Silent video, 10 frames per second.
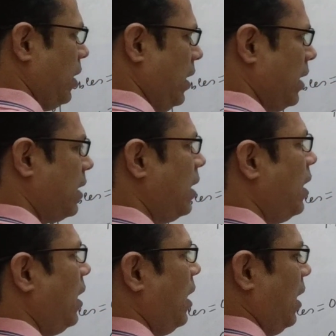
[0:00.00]
next
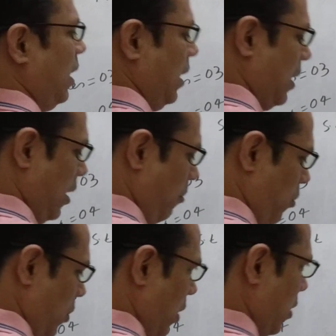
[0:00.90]
step.
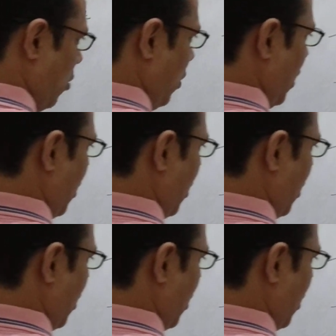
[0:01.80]
So just now here I